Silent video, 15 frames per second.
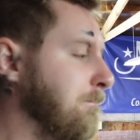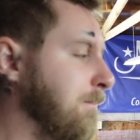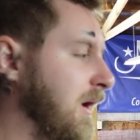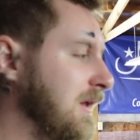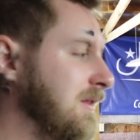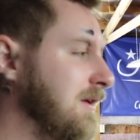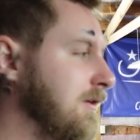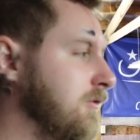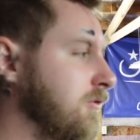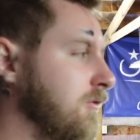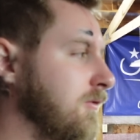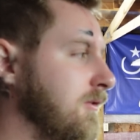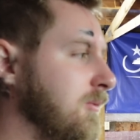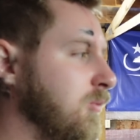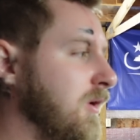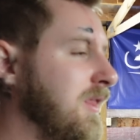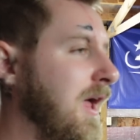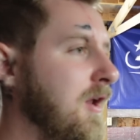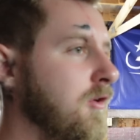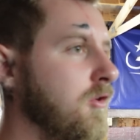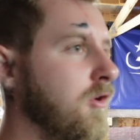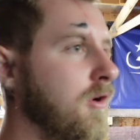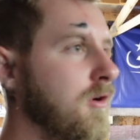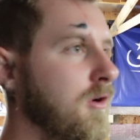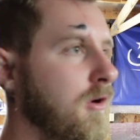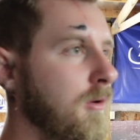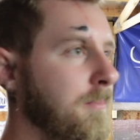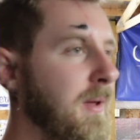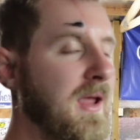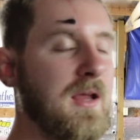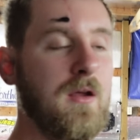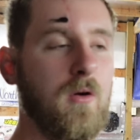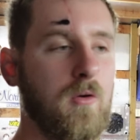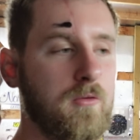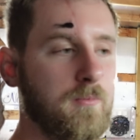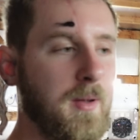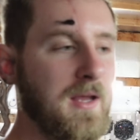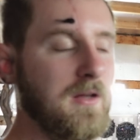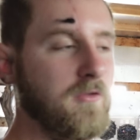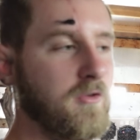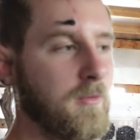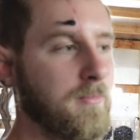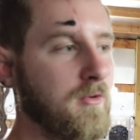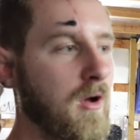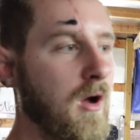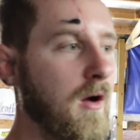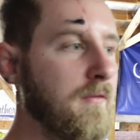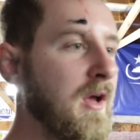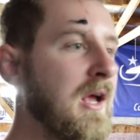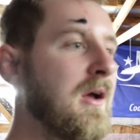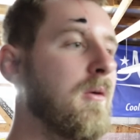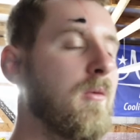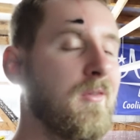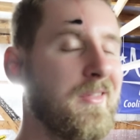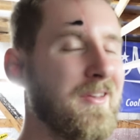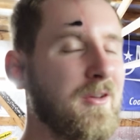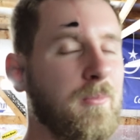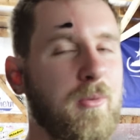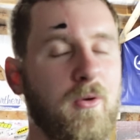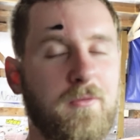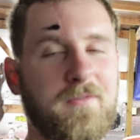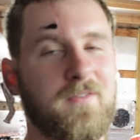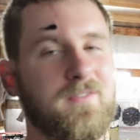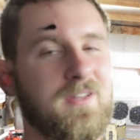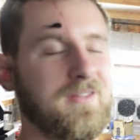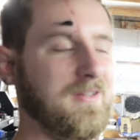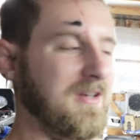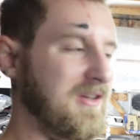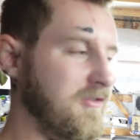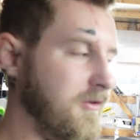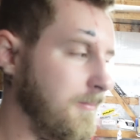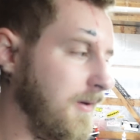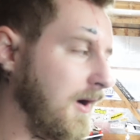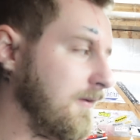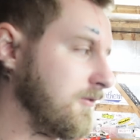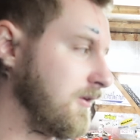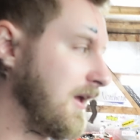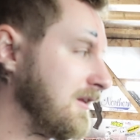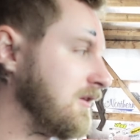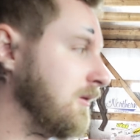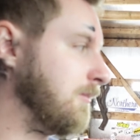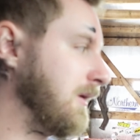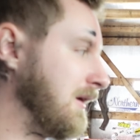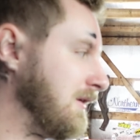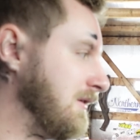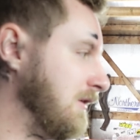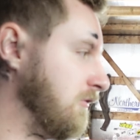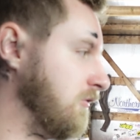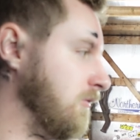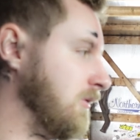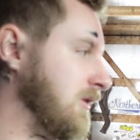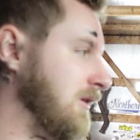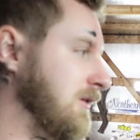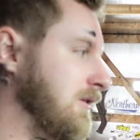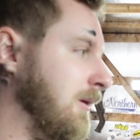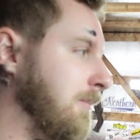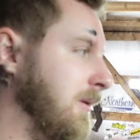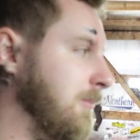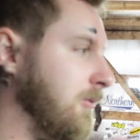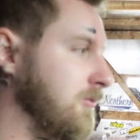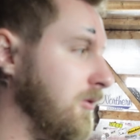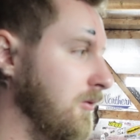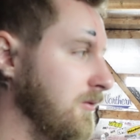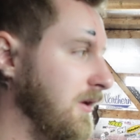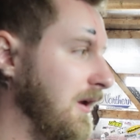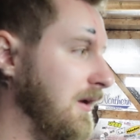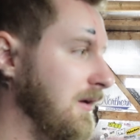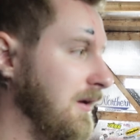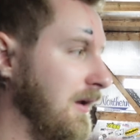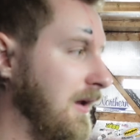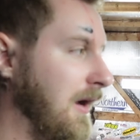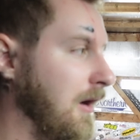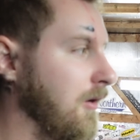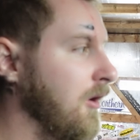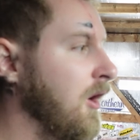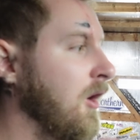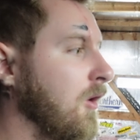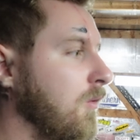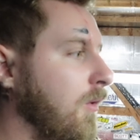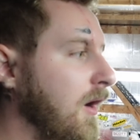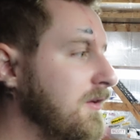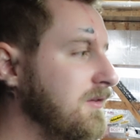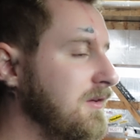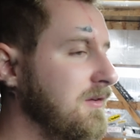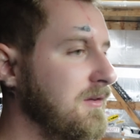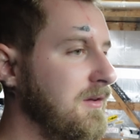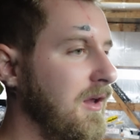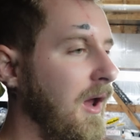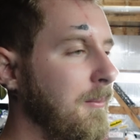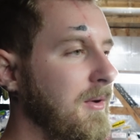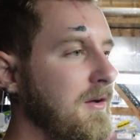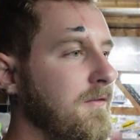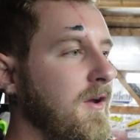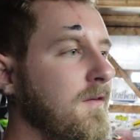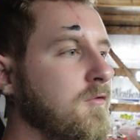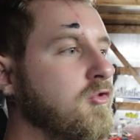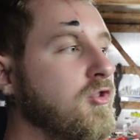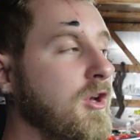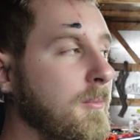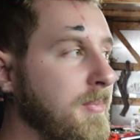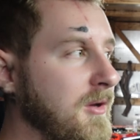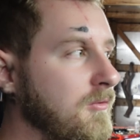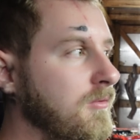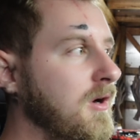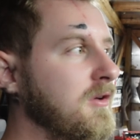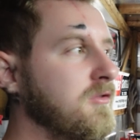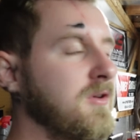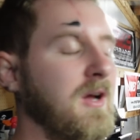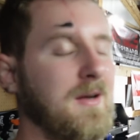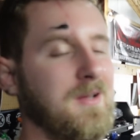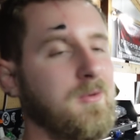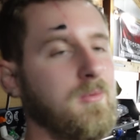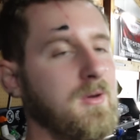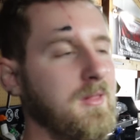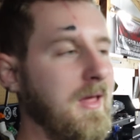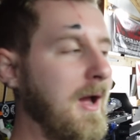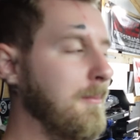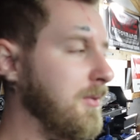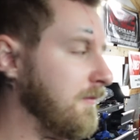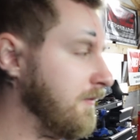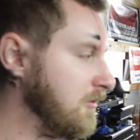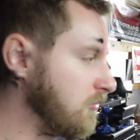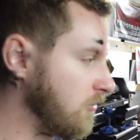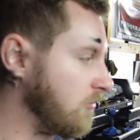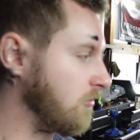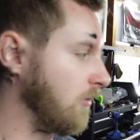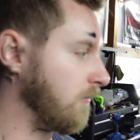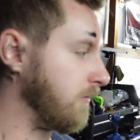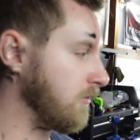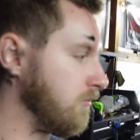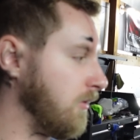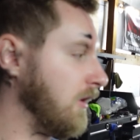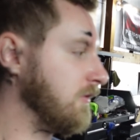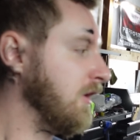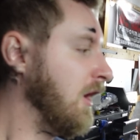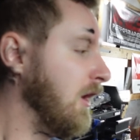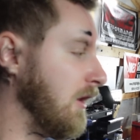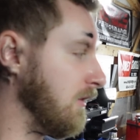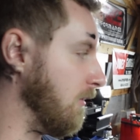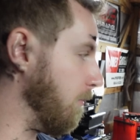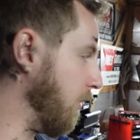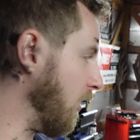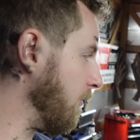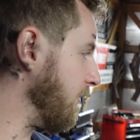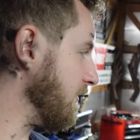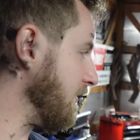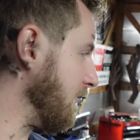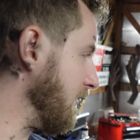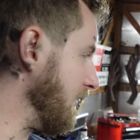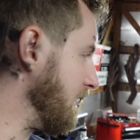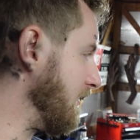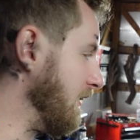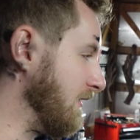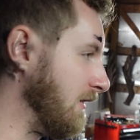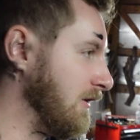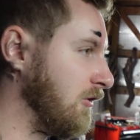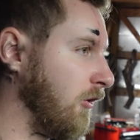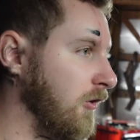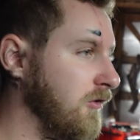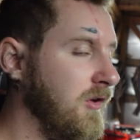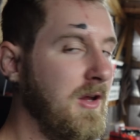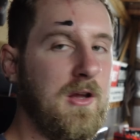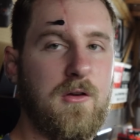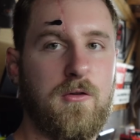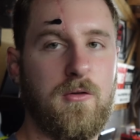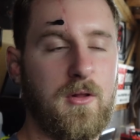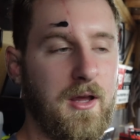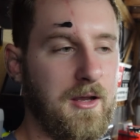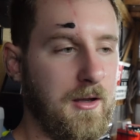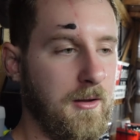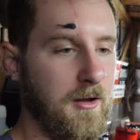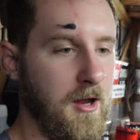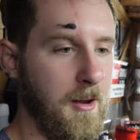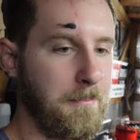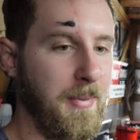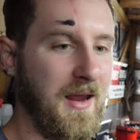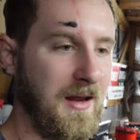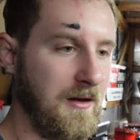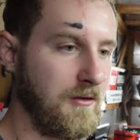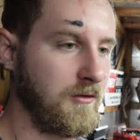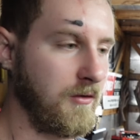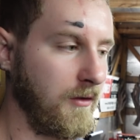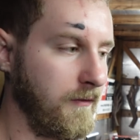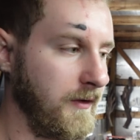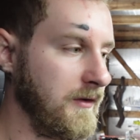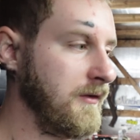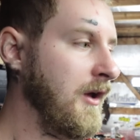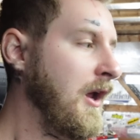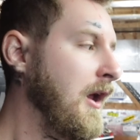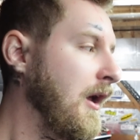but the issue is when that dirt or old paint chips off, well, then your POR15 is going to chip off. So that's the biggest issue with these that people don't take into account. Rust is, if you have chipping rust, you got to get rid of that. But if it's just surface rust, the purpose of this is it turns it into like a paint surface.